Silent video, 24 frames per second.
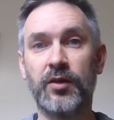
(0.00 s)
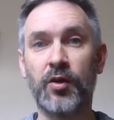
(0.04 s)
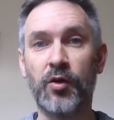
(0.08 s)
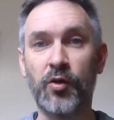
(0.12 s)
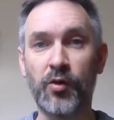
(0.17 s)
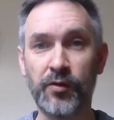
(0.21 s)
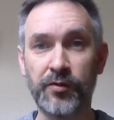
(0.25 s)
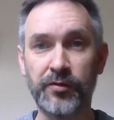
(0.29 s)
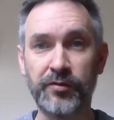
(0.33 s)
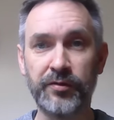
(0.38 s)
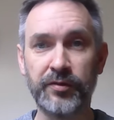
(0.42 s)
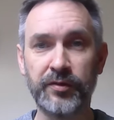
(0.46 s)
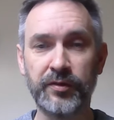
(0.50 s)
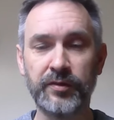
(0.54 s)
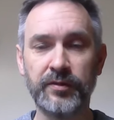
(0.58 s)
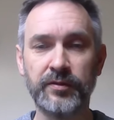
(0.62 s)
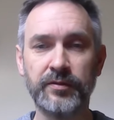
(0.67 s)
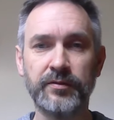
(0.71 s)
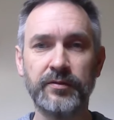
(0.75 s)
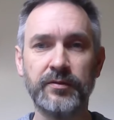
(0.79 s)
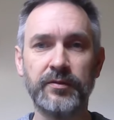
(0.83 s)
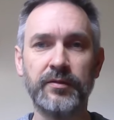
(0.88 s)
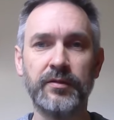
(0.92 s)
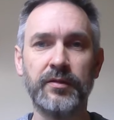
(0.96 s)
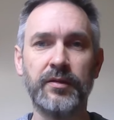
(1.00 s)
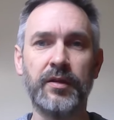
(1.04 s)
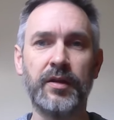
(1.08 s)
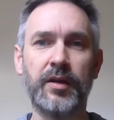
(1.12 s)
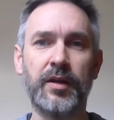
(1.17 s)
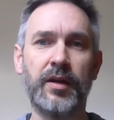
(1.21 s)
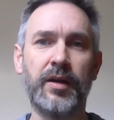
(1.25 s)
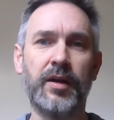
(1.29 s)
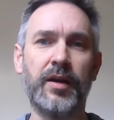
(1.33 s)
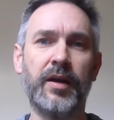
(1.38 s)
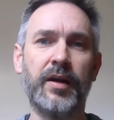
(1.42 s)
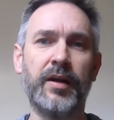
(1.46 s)
off.
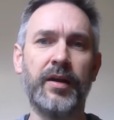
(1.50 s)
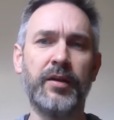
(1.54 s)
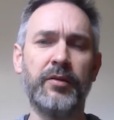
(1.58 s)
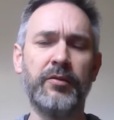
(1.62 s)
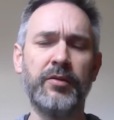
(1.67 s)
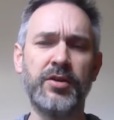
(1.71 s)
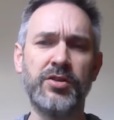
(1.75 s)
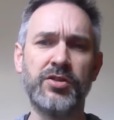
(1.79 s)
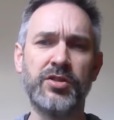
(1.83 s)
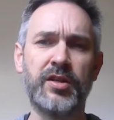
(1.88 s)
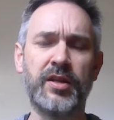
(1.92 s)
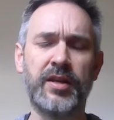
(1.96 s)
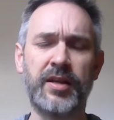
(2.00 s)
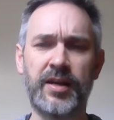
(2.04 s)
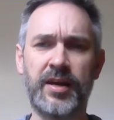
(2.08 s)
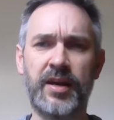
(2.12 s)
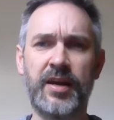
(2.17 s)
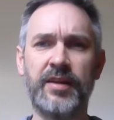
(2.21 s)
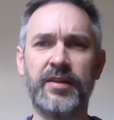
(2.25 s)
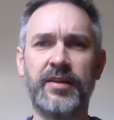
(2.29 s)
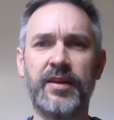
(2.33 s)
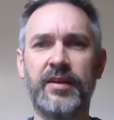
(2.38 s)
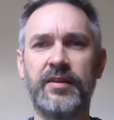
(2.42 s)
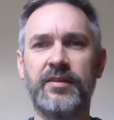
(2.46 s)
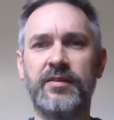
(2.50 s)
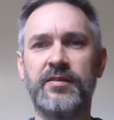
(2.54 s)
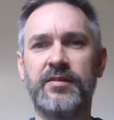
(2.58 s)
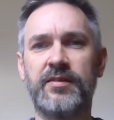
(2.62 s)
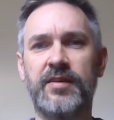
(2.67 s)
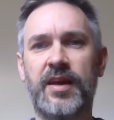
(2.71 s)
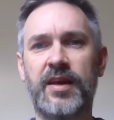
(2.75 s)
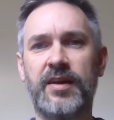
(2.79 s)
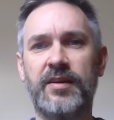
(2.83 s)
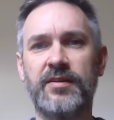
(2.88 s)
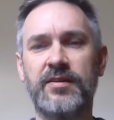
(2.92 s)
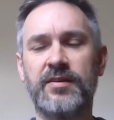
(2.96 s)
And originally I had that
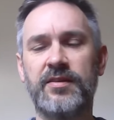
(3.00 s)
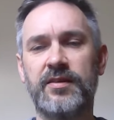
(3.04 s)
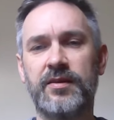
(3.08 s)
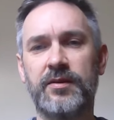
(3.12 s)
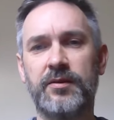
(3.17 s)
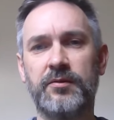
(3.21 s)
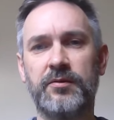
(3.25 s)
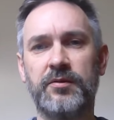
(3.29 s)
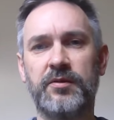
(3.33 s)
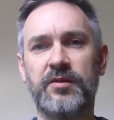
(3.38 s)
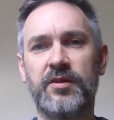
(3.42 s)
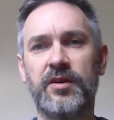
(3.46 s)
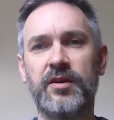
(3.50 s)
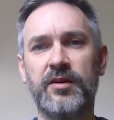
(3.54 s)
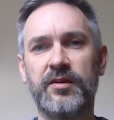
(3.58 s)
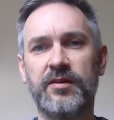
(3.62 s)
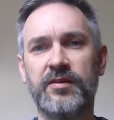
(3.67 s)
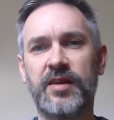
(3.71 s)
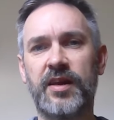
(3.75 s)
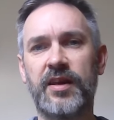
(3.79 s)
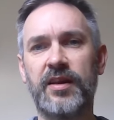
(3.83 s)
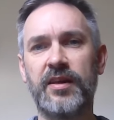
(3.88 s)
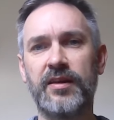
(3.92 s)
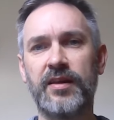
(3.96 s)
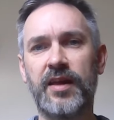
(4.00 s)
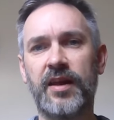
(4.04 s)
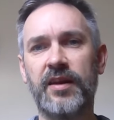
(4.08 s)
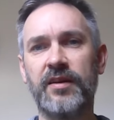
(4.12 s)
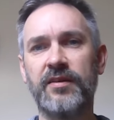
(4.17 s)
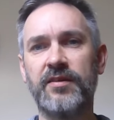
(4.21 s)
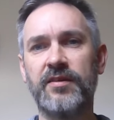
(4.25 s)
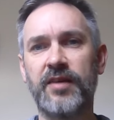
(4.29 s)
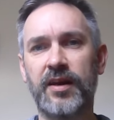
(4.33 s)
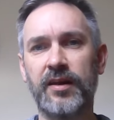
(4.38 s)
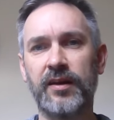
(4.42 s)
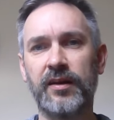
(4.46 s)
set, I was kind of setting that
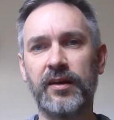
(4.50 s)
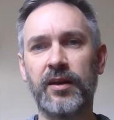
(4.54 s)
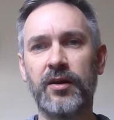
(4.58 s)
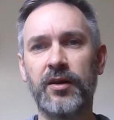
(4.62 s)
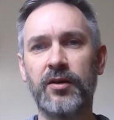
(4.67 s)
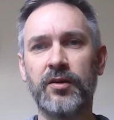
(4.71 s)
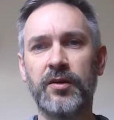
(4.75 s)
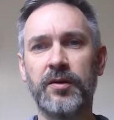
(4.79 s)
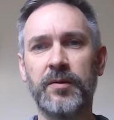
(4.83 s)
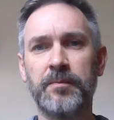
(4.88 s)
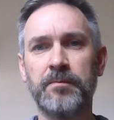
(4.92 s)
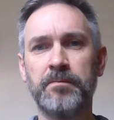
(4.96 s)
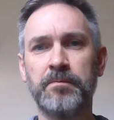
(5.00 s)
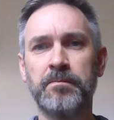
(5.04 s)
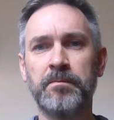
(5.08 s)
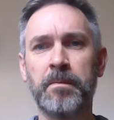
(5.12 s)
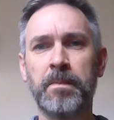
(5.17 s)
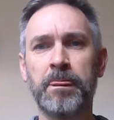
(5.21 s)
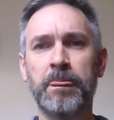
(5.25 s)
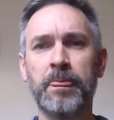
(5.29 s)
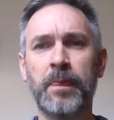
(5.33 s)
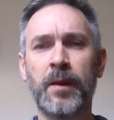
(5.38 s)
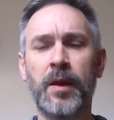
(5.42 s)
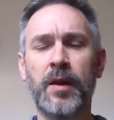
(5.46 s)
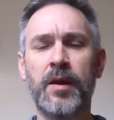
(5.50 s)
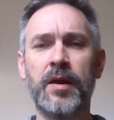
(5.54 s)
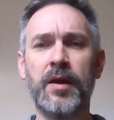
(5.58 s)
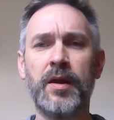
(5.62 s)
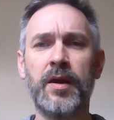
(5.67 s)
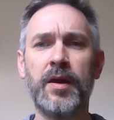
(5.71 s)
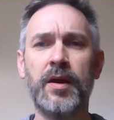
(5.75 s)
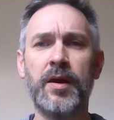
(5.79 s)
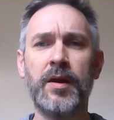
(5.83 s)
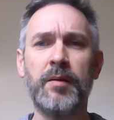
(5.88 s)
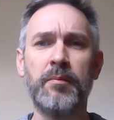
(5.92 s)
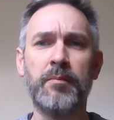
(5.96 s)
at 10 o'clock.
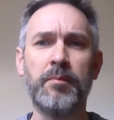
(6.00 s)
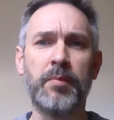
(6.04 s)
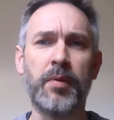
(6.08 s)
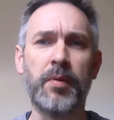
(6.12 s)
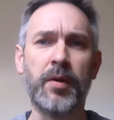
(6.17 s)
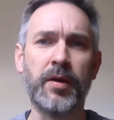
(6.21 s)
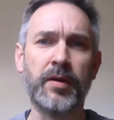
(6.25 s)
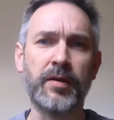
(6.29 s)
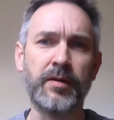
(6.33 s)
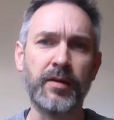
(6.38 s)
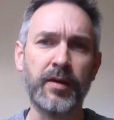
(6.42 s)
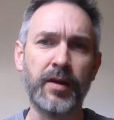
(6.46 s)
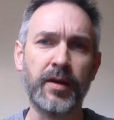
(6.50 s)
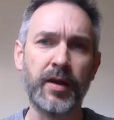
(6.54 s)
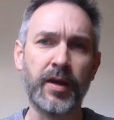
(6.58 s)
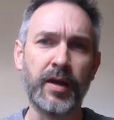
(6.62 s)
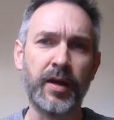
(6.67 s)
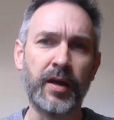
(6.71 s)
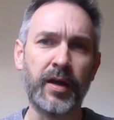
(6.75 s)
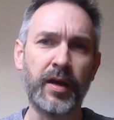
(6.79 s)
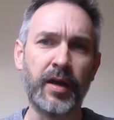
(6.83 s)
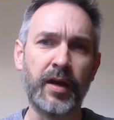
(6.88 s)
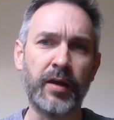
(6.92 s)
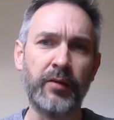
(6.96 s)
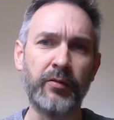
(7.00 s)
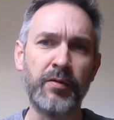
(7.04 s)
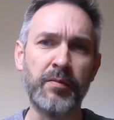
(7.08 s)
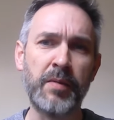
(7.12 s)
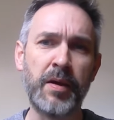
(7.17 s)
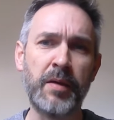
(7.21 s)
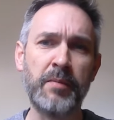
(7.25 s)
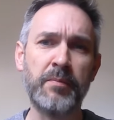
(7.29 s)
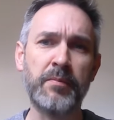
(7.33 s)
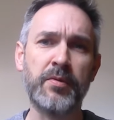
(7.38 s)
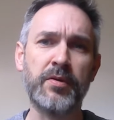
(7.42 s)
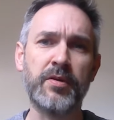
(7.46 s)
But I
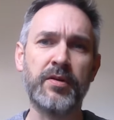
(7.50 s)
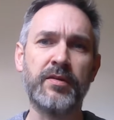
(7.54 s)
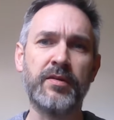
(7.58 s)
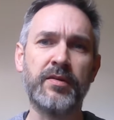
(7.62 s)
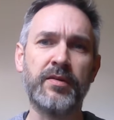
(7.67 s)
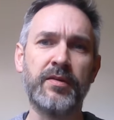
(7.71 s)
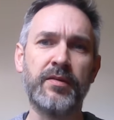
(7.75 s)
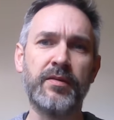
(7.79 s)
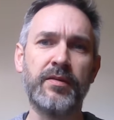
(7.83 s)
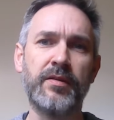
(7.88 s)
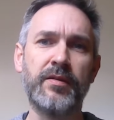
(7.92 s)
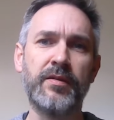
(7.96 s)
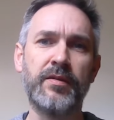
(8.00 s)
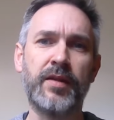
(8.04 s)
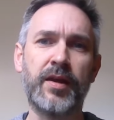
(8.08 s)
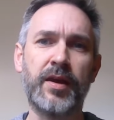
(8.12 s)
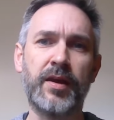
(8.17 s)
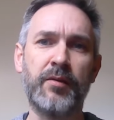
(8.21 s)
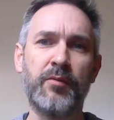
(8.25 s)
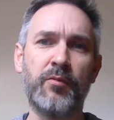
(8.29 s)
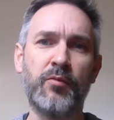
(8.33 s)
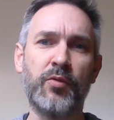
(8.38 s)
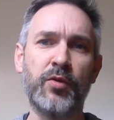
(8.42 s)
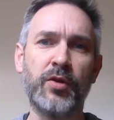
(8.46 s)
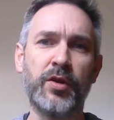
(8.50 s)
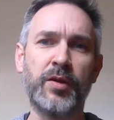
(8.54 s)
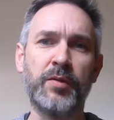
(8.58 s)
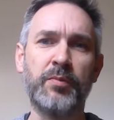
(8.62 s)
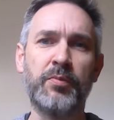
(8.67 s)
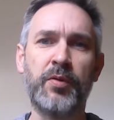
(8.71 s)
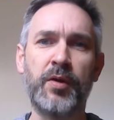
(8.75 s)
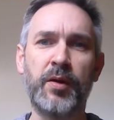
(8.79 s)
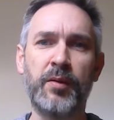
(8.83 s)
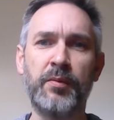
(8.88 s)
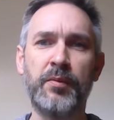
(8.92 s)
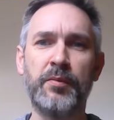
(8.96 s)
remembered that one of the
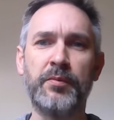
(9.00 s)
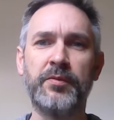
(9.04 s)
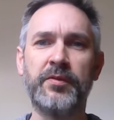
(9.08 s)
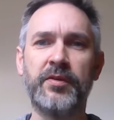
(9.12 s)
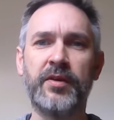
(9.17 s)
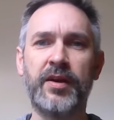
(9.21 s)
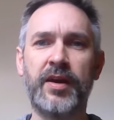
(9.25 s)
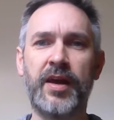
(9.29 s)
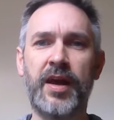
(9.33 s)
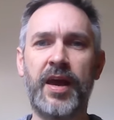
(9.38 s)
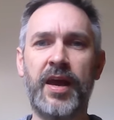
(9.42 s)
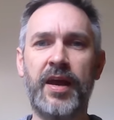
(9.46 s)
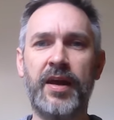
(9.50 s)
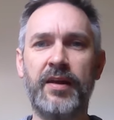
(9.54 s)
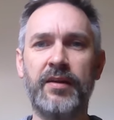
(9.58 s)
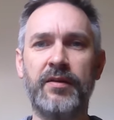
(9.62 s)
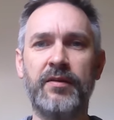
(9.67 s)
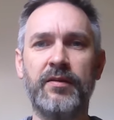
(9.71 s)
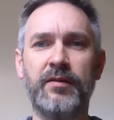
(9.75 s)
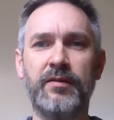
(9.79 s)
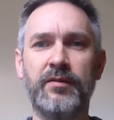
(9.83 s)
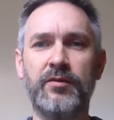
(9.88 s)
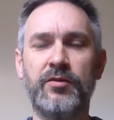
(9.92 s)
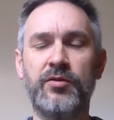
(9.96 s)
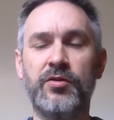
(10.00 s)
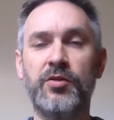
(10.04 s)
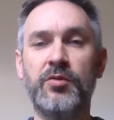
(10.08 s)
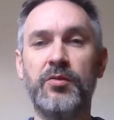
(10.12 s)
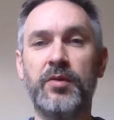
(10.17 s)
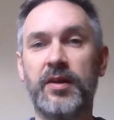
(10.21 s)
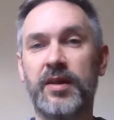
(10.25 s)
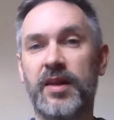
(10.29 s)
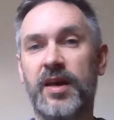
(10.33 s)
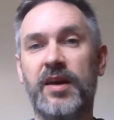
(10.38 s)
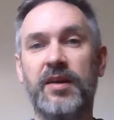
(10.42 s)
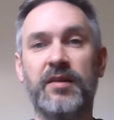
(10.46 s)
problems I had
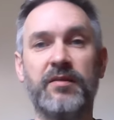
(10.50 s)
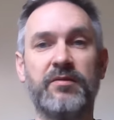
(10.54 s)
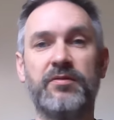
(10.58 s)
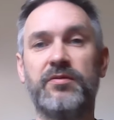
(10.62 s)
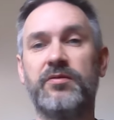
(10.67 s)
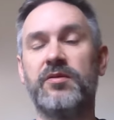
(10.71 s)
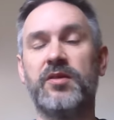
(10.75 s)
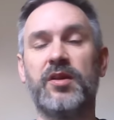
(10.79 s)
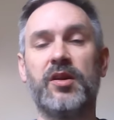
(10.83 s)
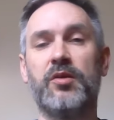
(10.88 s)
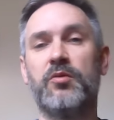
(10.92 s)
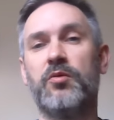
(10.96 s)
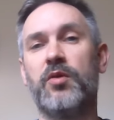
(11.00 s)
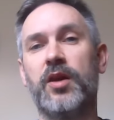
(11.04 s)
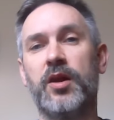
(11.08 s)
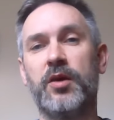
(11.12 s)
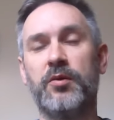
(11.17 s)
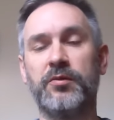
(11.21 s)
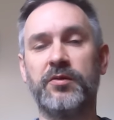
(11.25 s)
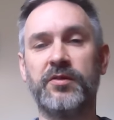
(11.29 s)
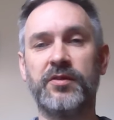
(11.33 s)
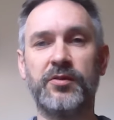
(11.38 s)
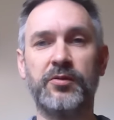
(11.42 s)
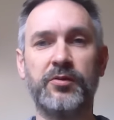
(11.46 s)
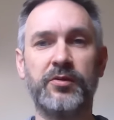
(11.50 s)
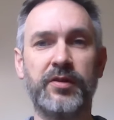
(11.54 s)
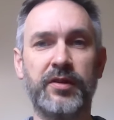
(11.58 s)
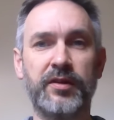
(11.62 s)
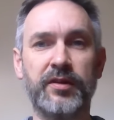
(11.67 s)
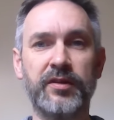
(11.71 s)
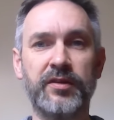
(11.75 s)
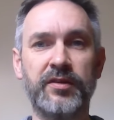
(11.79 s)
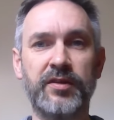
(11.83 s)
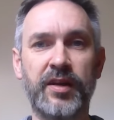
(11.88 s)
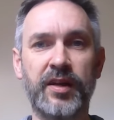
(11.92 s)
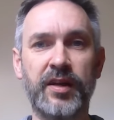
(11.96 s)
doing that, you know, when I was
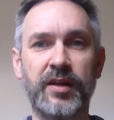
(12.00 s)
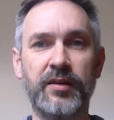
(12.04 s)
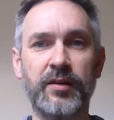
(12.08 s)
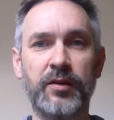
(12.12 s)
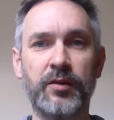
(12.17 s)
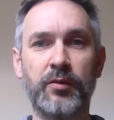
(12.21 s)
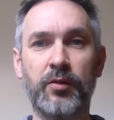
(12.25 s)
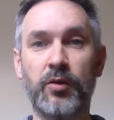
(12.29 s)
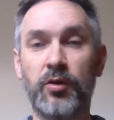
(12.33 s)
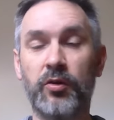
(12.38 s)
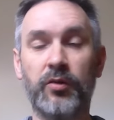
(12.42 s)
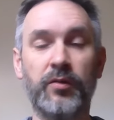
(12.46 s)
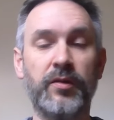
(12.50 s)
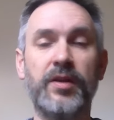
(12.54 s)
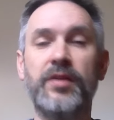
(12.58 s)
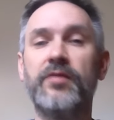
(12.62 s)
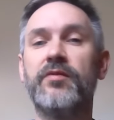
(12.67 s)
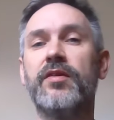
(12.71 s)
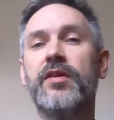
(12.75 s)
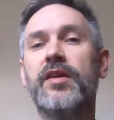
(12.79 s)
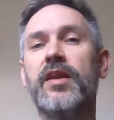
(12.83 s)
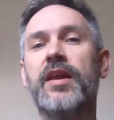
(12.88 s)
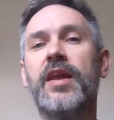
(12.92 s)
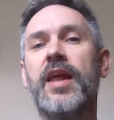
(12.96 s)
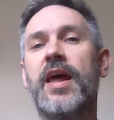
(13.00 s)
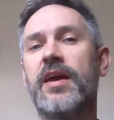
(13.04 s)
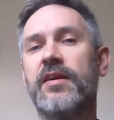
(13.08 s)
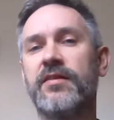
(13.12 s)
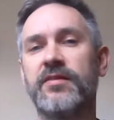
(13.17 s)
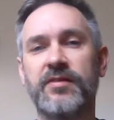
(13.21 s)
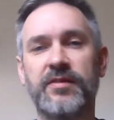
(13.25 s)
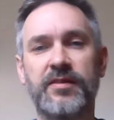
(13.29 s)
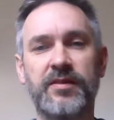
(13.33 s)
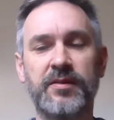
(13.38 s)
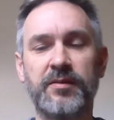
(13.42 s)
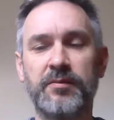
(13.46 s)
using the TADO or even the
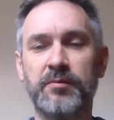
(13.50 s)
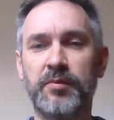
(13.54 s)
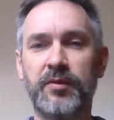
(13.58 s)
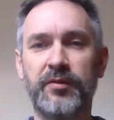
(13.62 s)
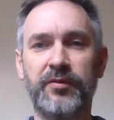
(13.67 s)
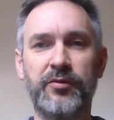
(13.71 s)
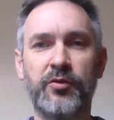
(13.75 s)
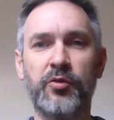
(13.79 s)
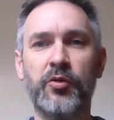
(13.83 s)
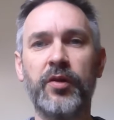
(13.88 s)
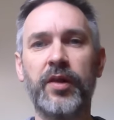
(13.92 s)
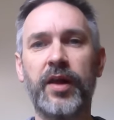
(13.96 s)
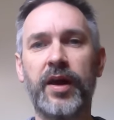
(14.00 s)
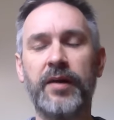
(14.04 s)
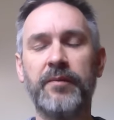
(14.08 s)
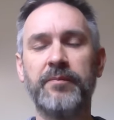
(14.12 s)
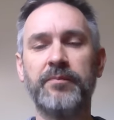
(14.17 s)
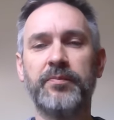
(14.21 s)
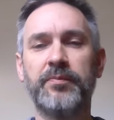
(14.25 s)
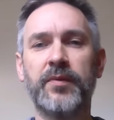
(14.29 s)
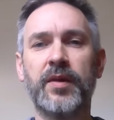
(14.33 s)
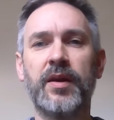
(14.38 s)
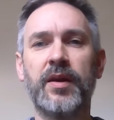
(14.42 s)
Nest before that,